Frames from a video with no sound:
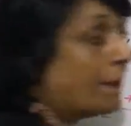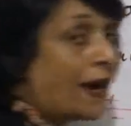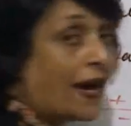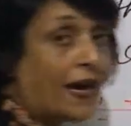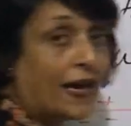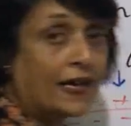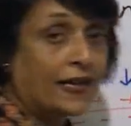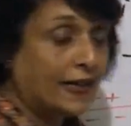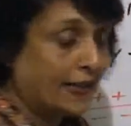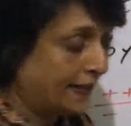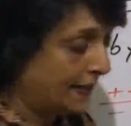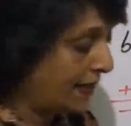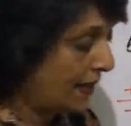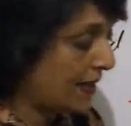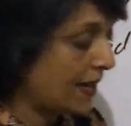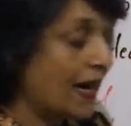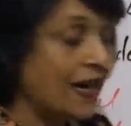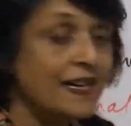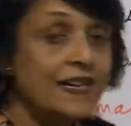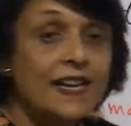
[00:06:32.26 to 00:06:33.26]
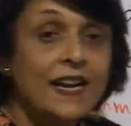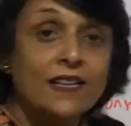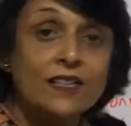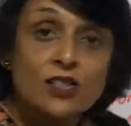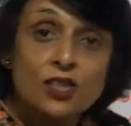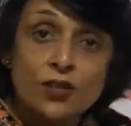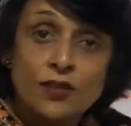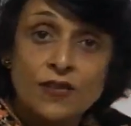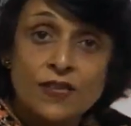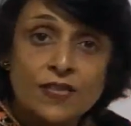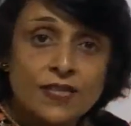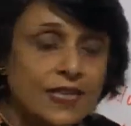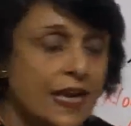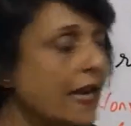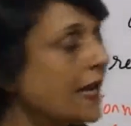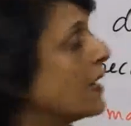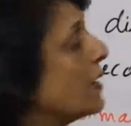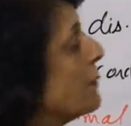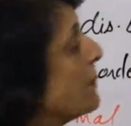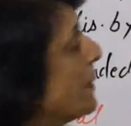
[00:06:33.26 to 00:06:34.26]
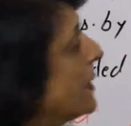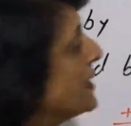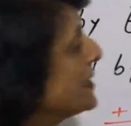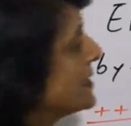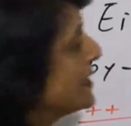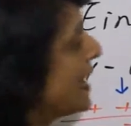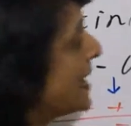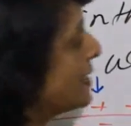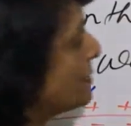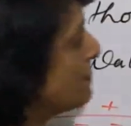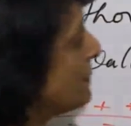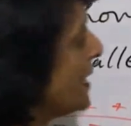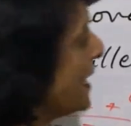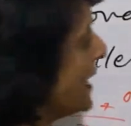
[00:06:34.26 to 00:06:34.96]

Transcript: But the conduction is taking place. That